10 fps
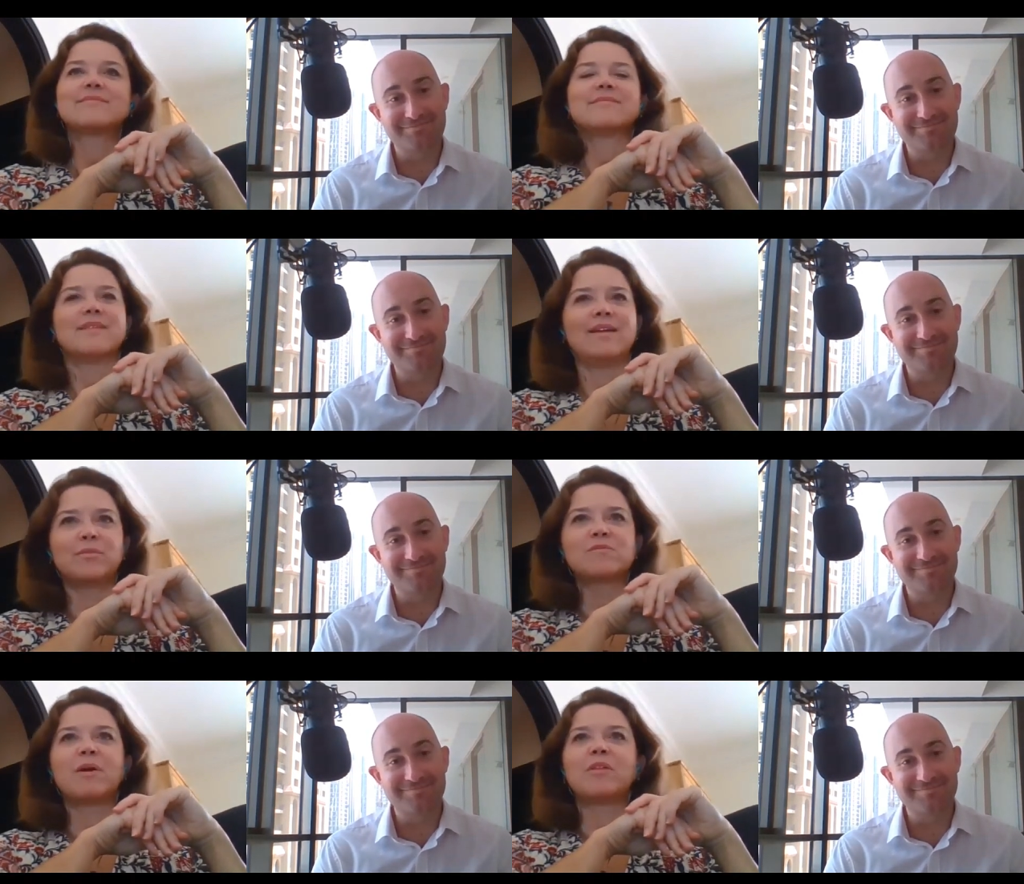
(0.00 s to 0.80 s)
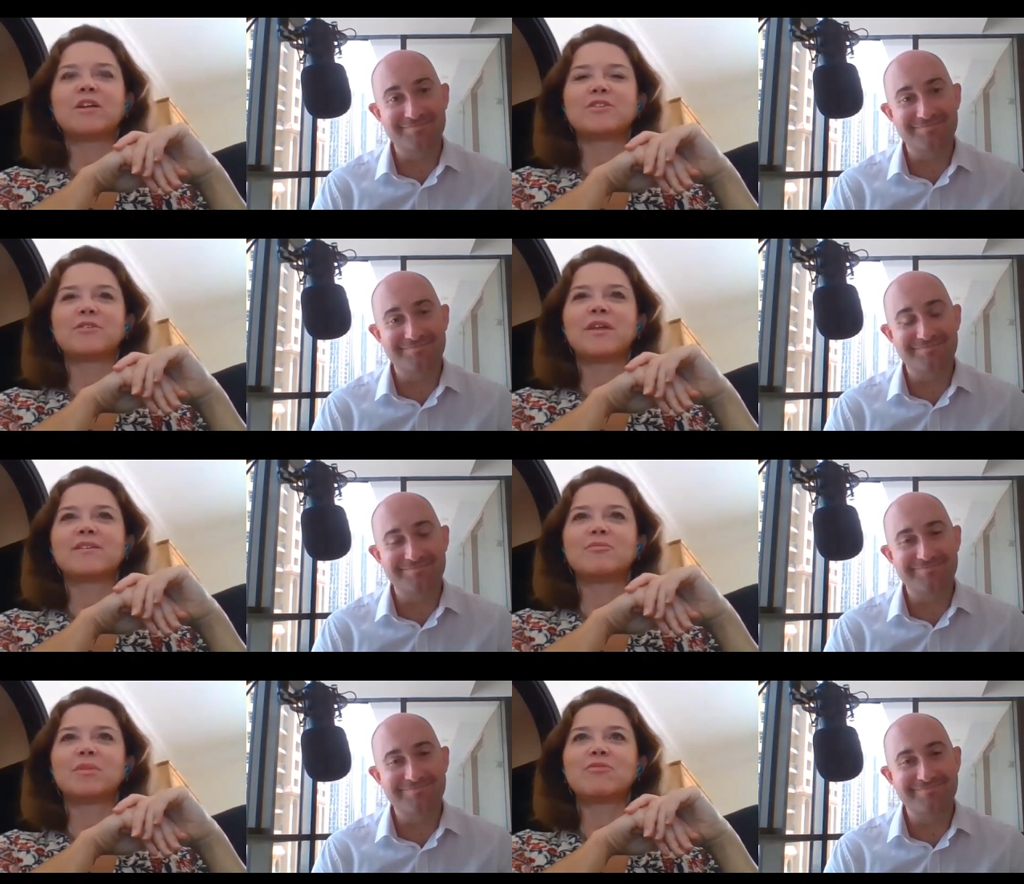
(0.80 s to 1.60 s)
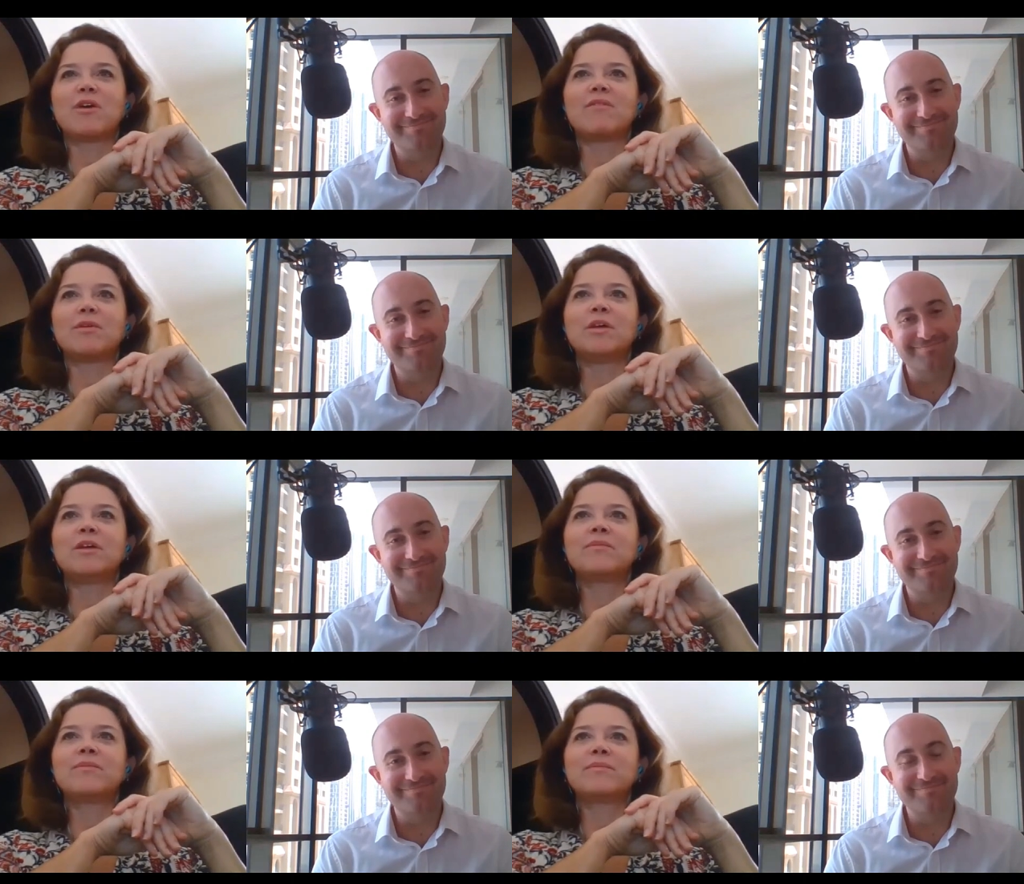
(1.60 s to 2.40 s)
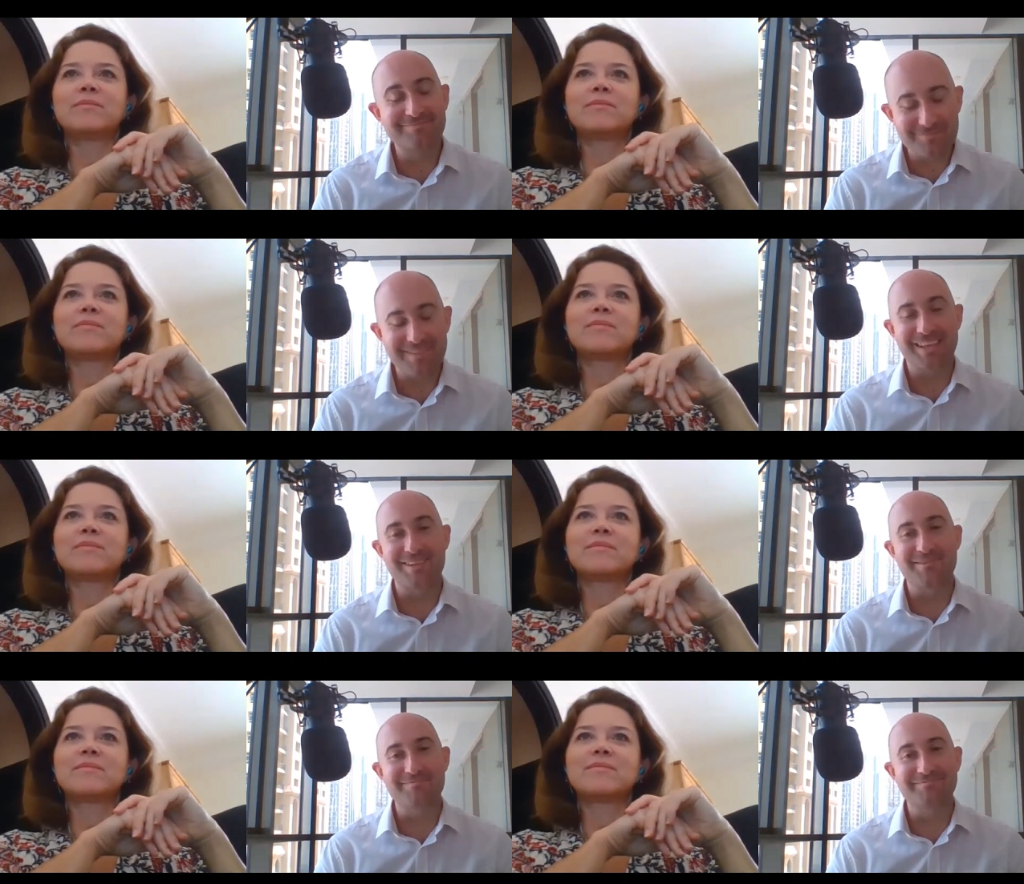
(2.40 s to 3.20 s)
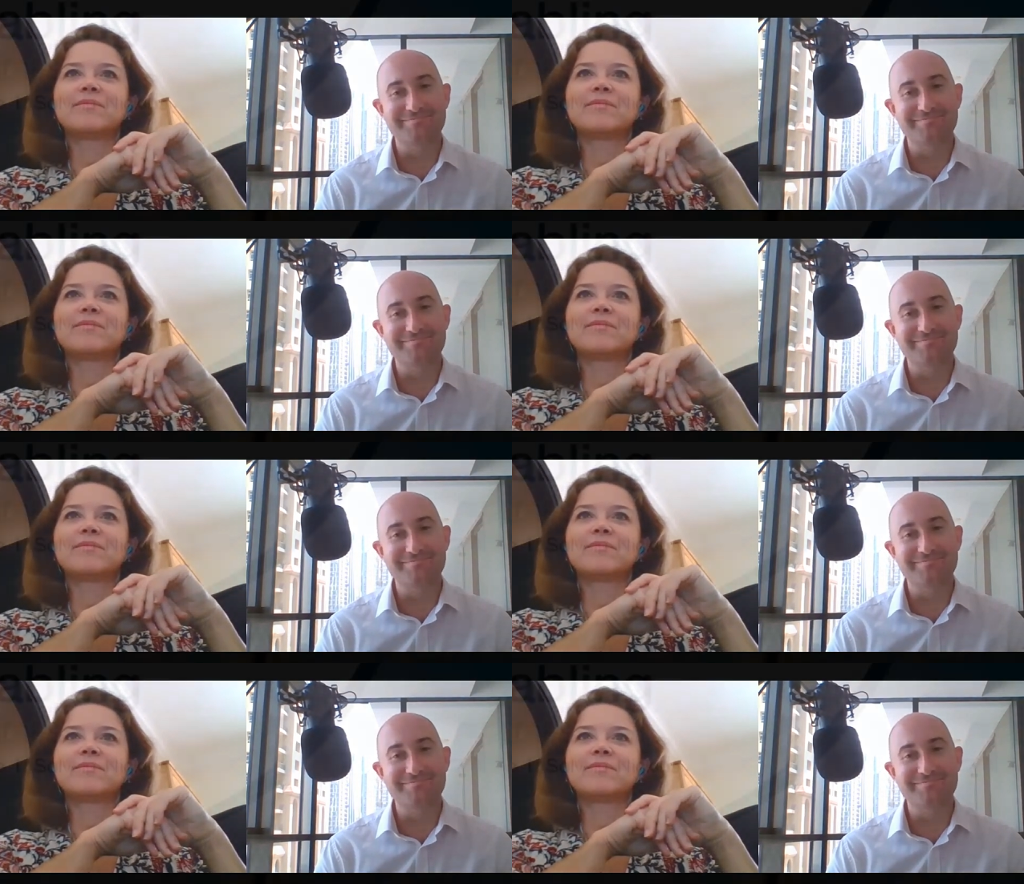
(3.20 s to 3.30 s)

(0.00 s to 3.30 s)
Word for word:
Speaker 1: It was my pleasure. Thanks so much for having me.
Speaker 2: Thank you.